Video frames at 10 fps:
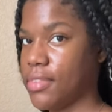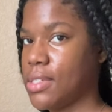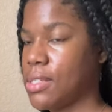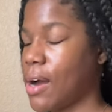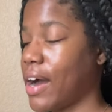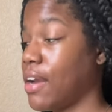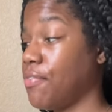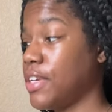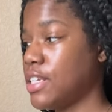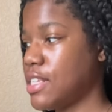So I gotta
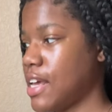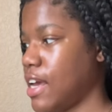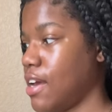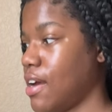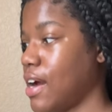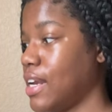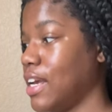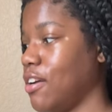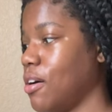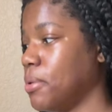finish that, gotta get
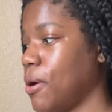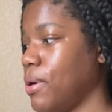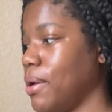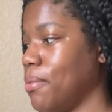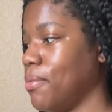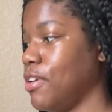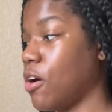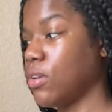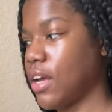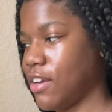it uploaded no
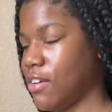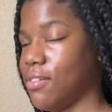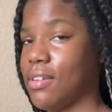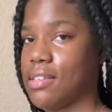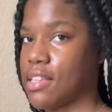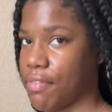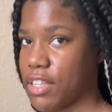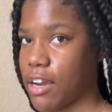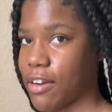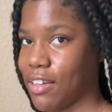later than
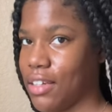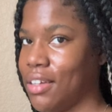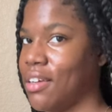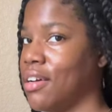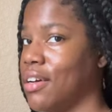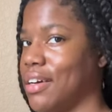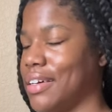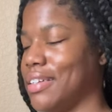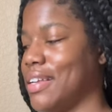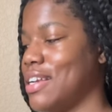7.30
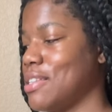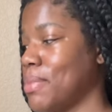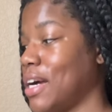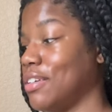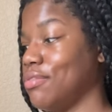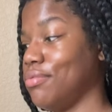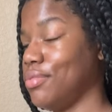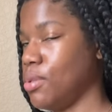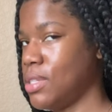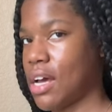uh, that is my
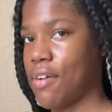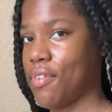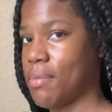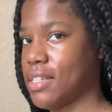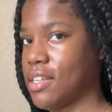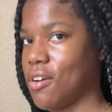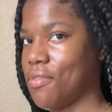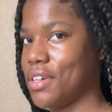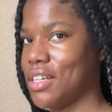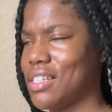new time for myself
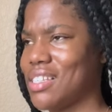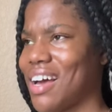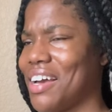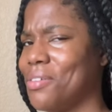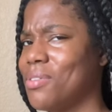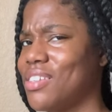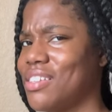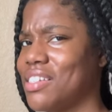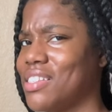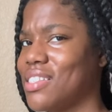because I used to
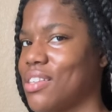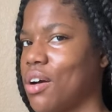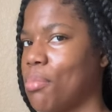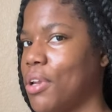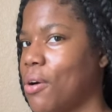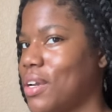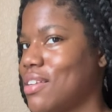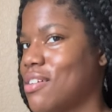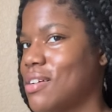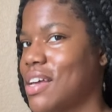just upload it as
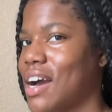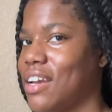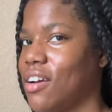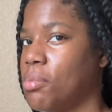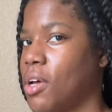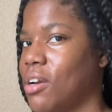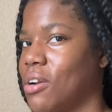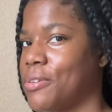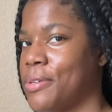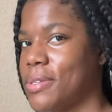long as I got it uploaded on
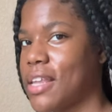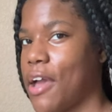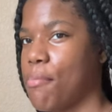Tuesday.